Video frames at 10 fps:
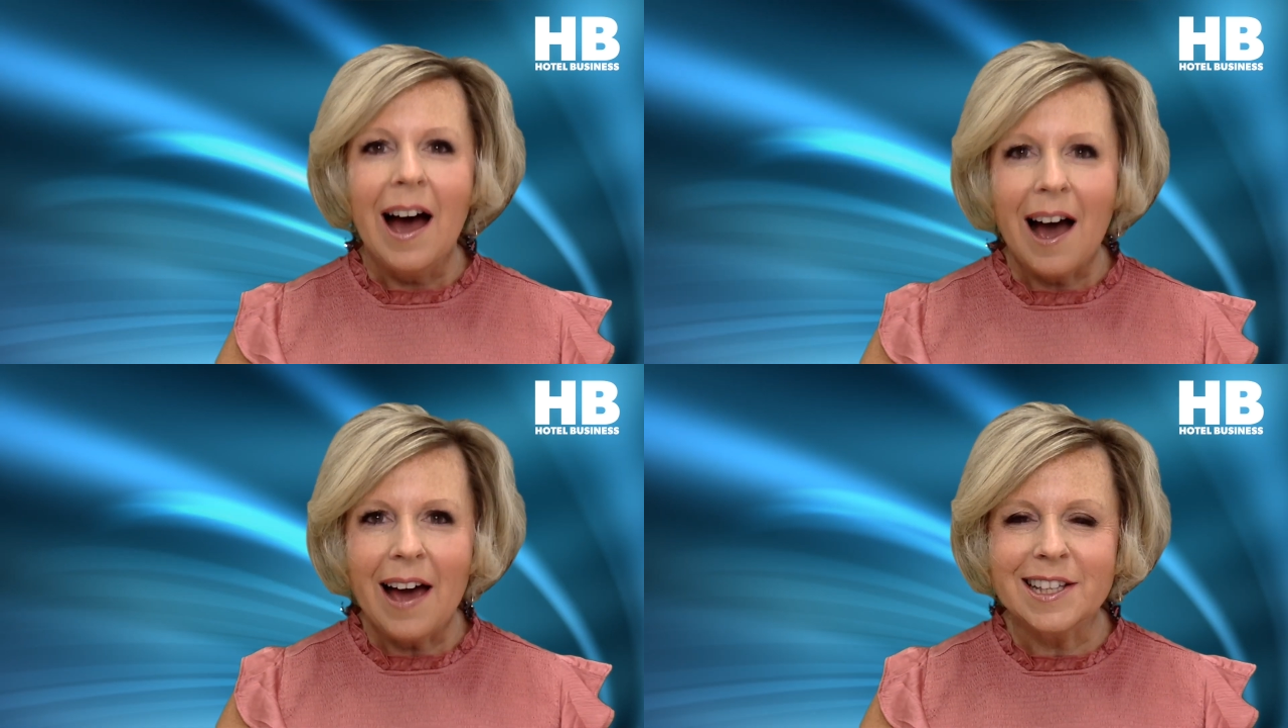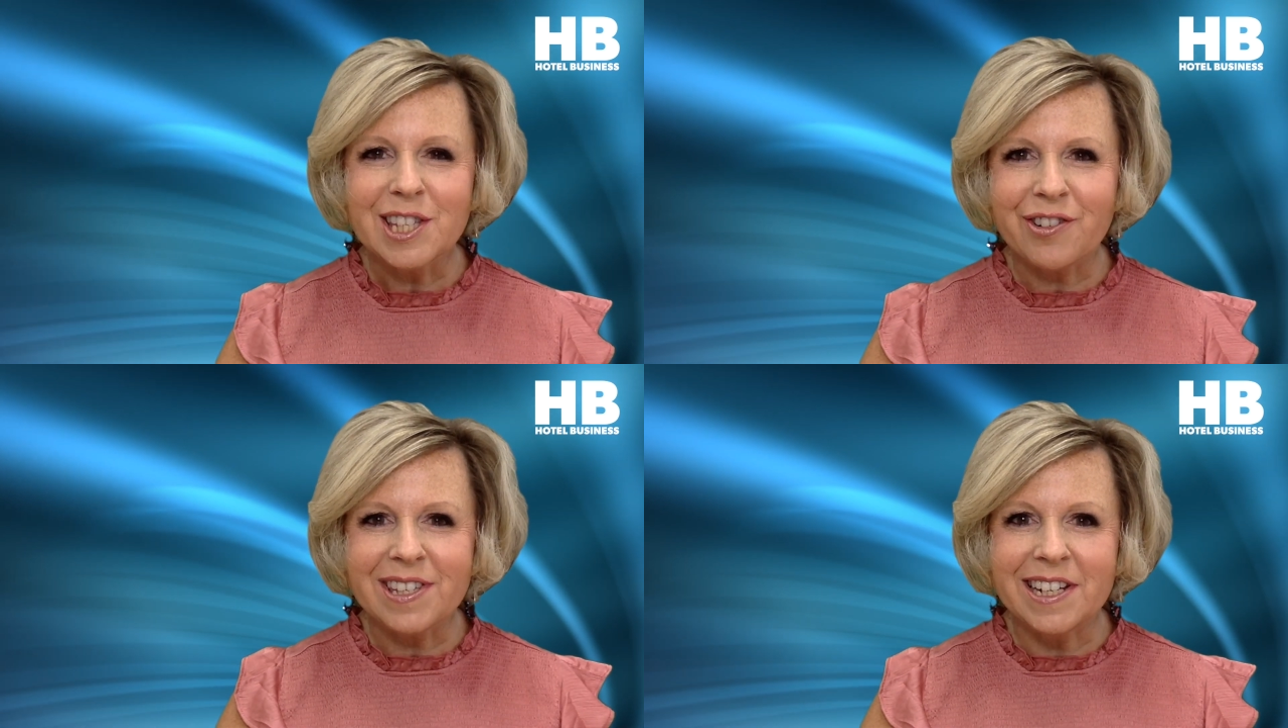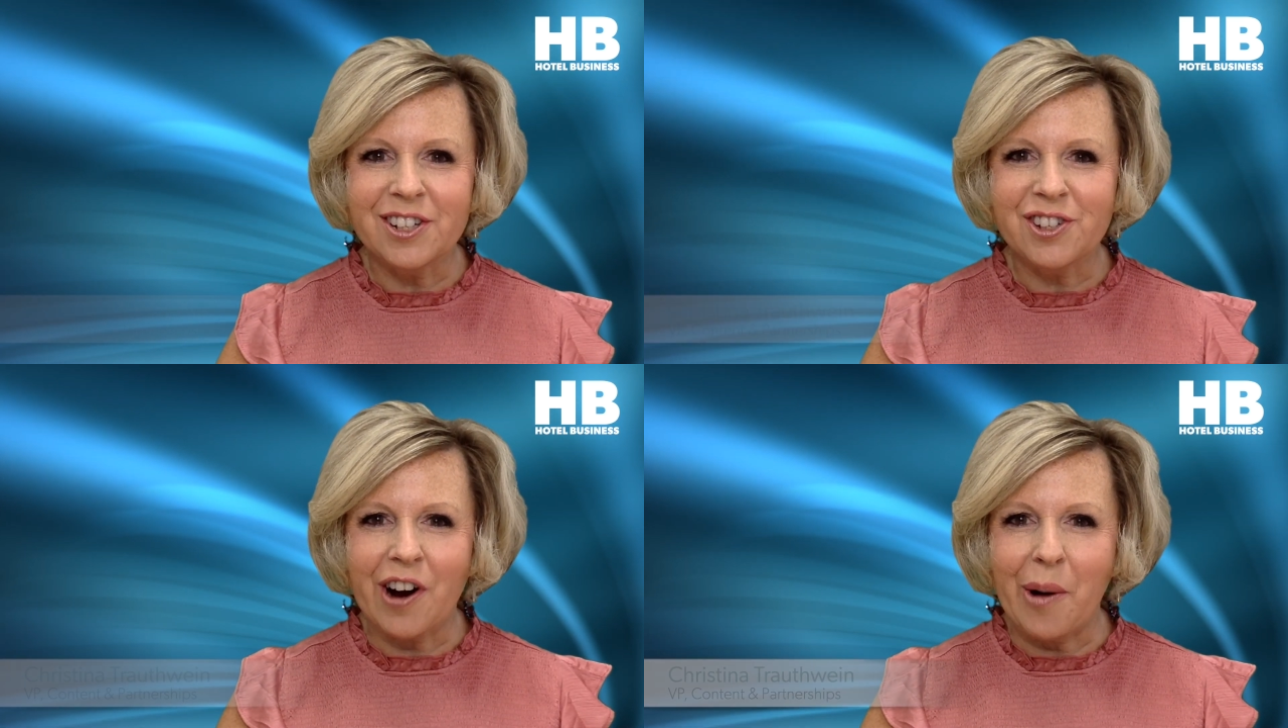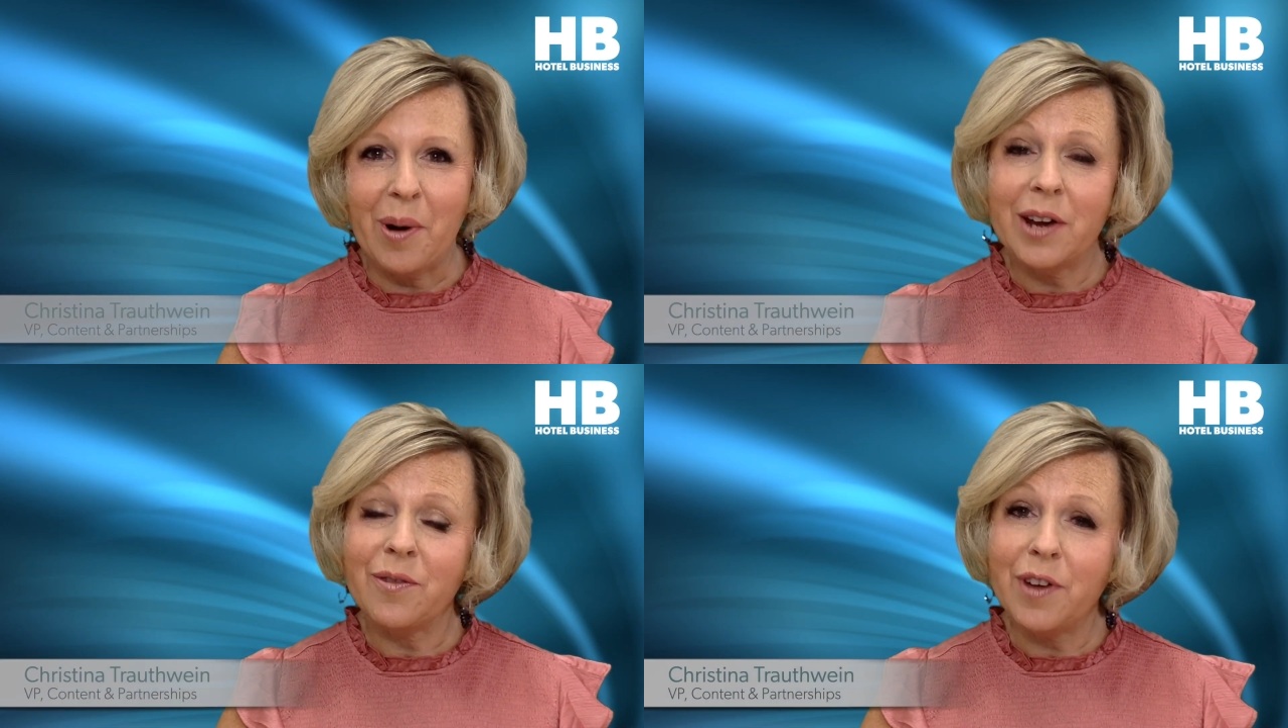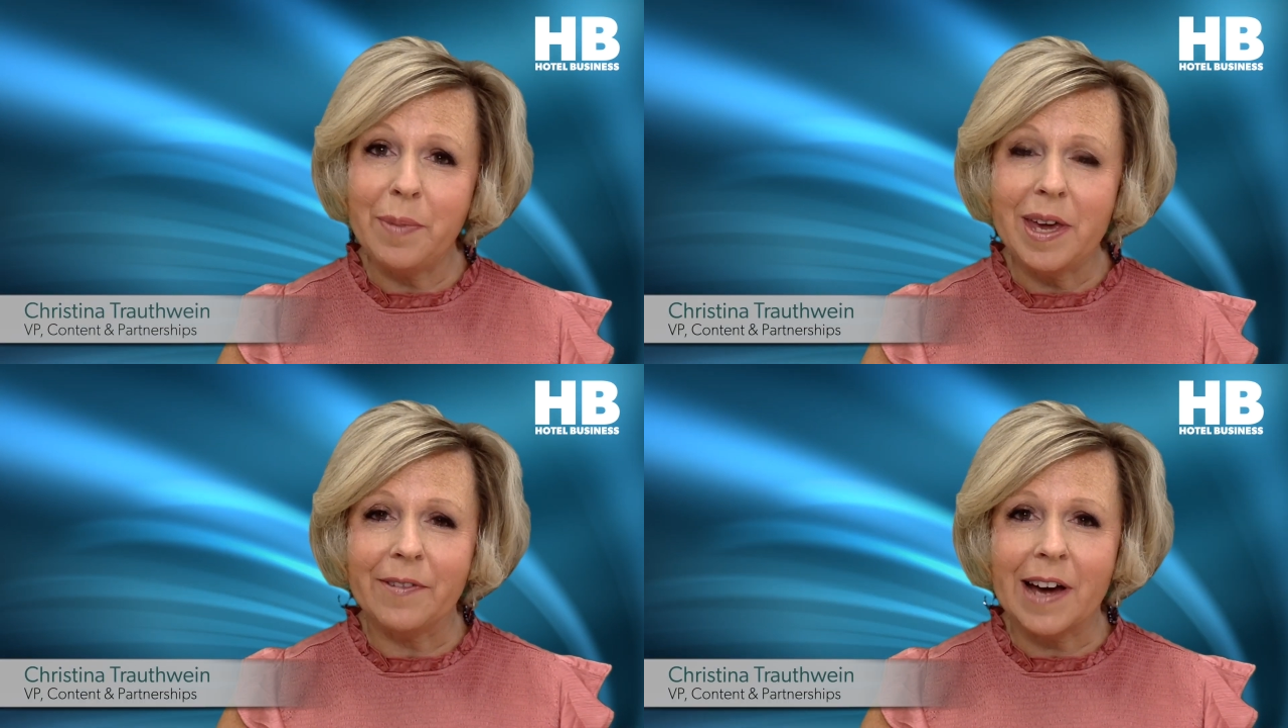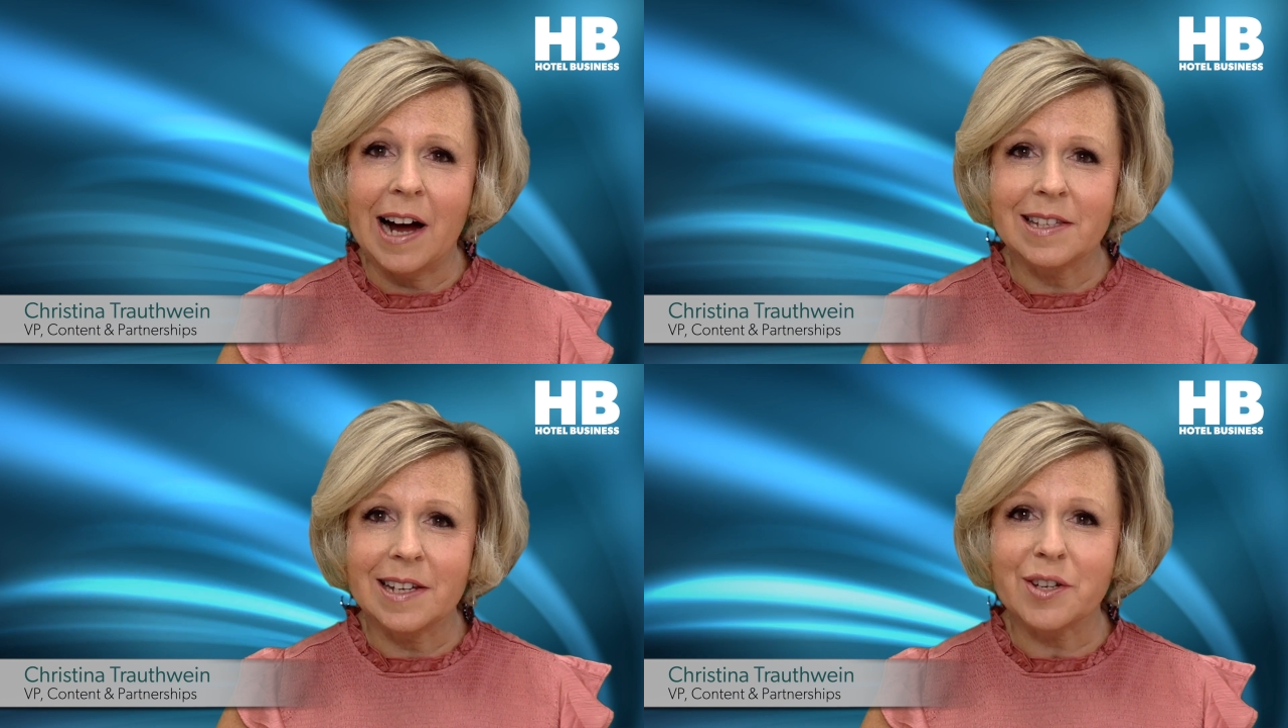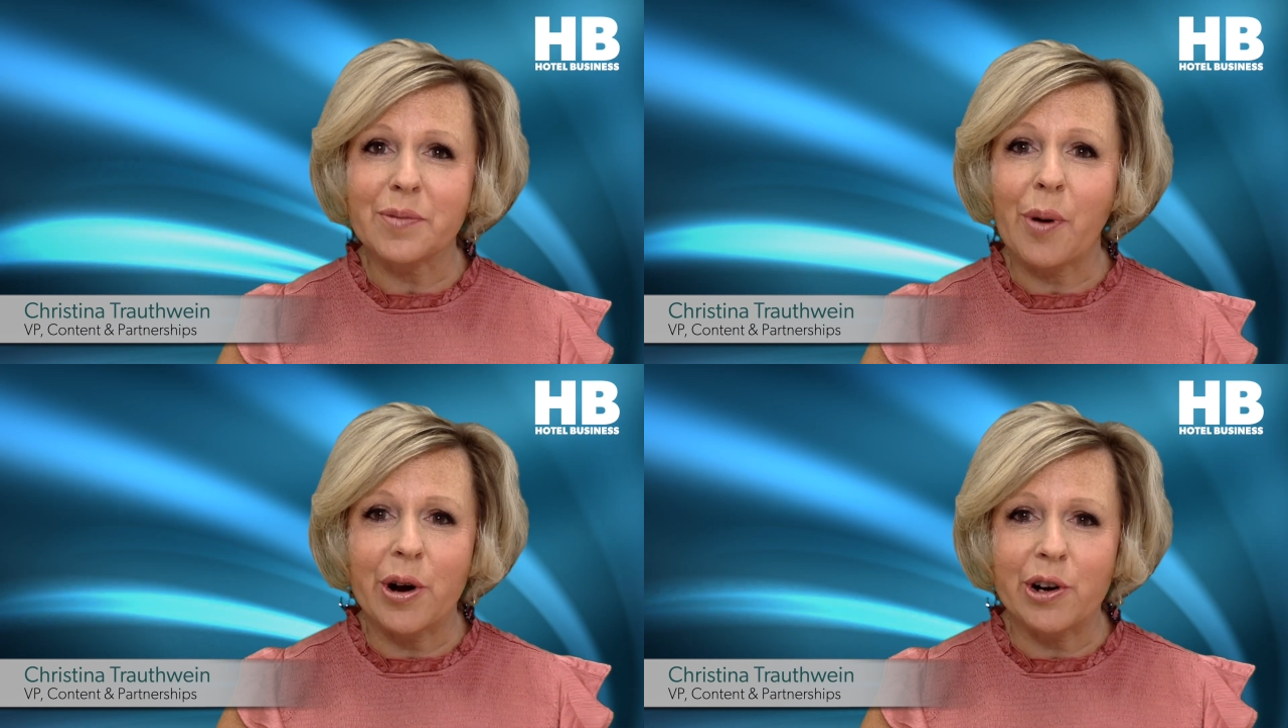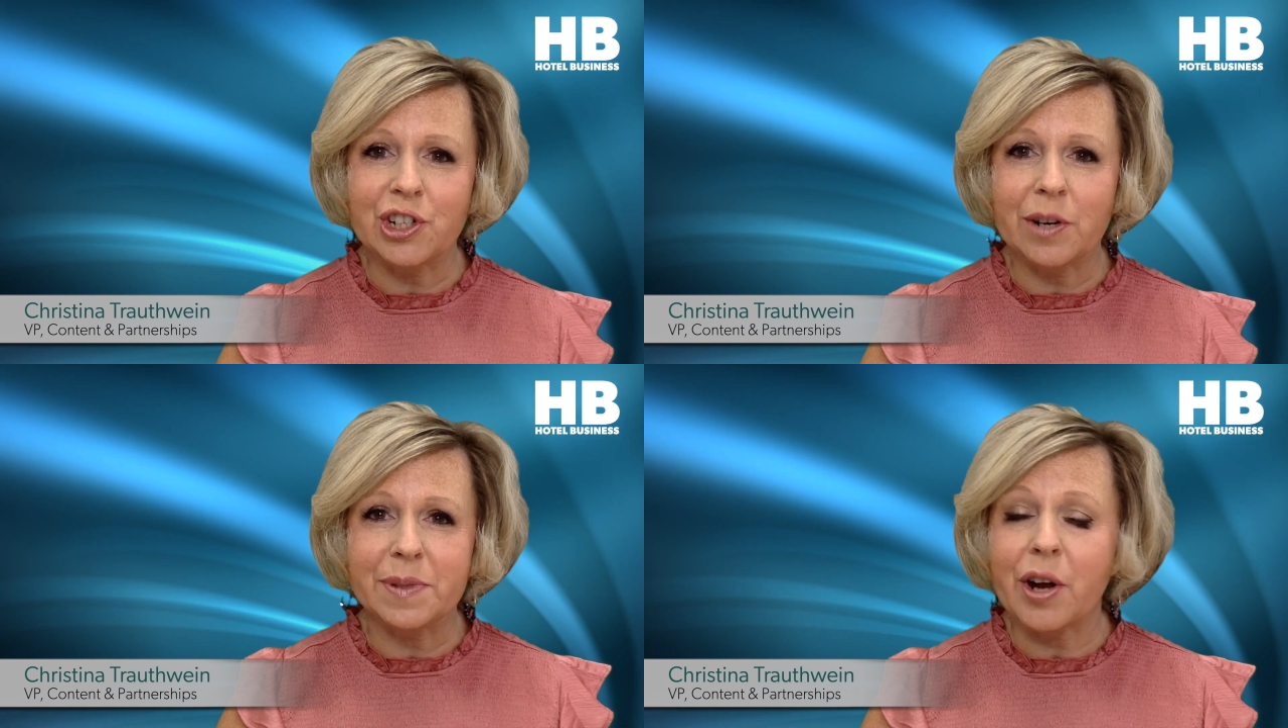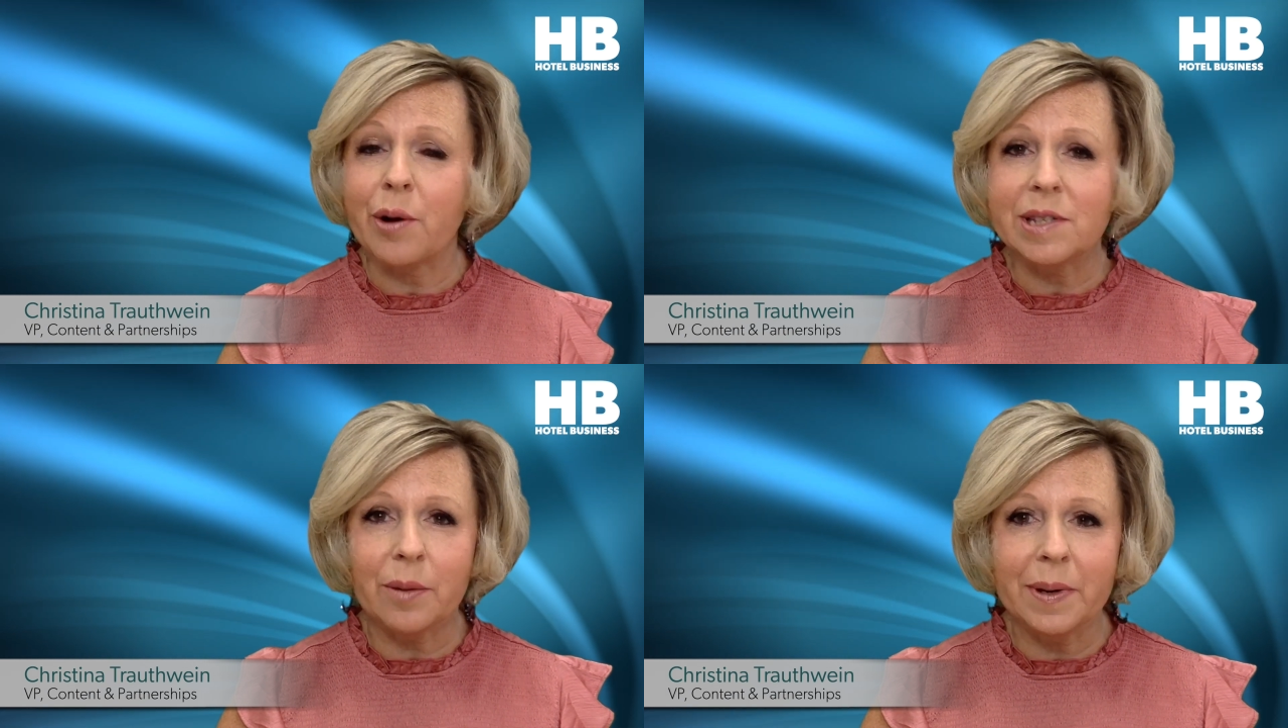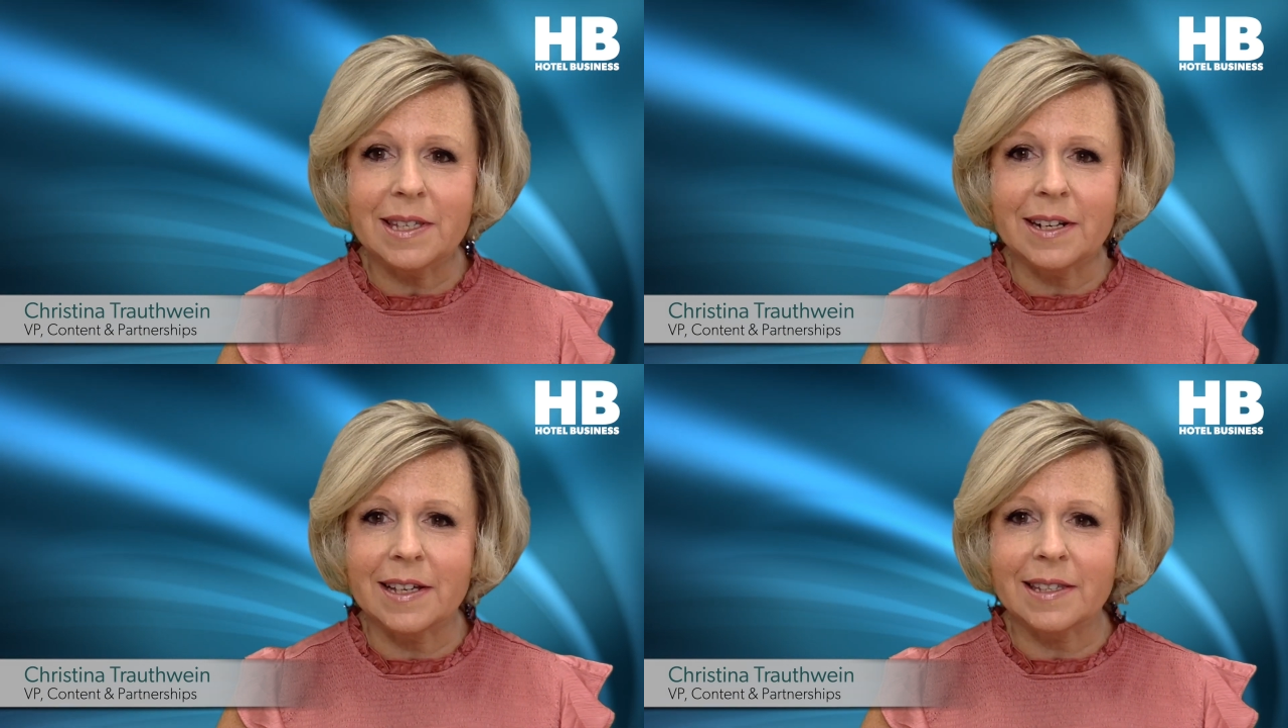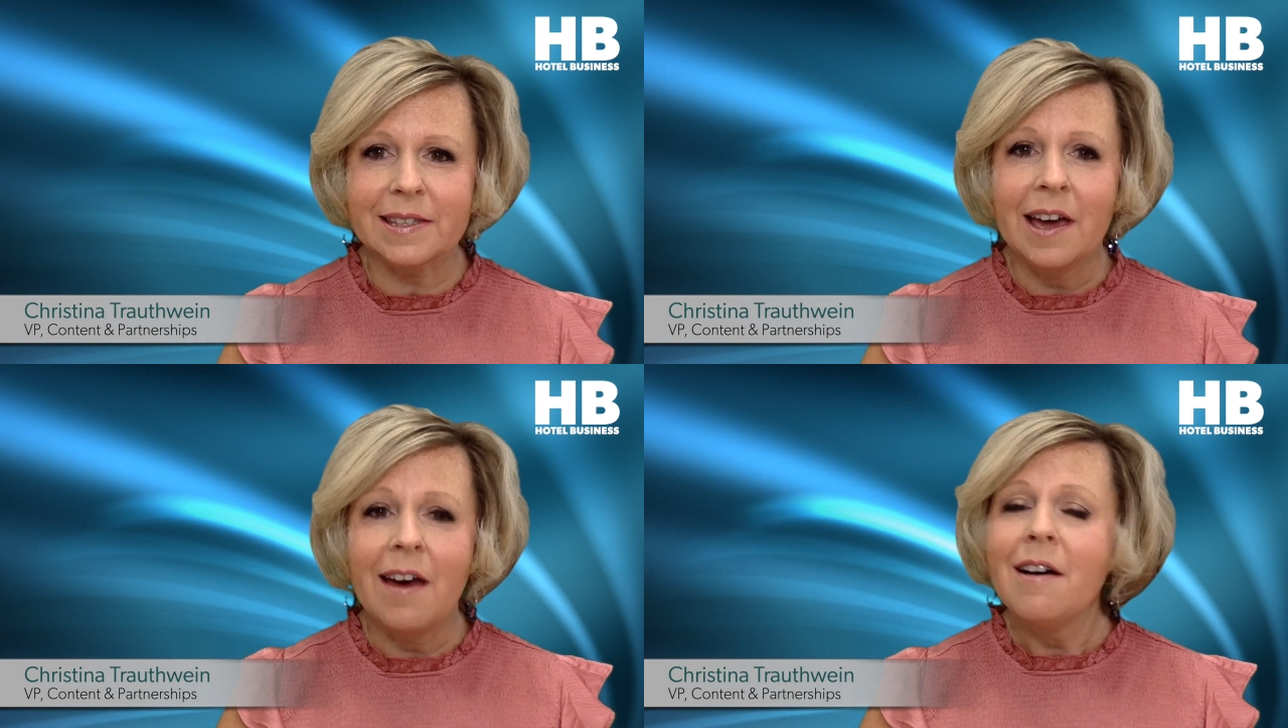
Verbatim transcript: Hi, it's Christina Trauthwein, V P of Content and Partnerships at Hotel Business.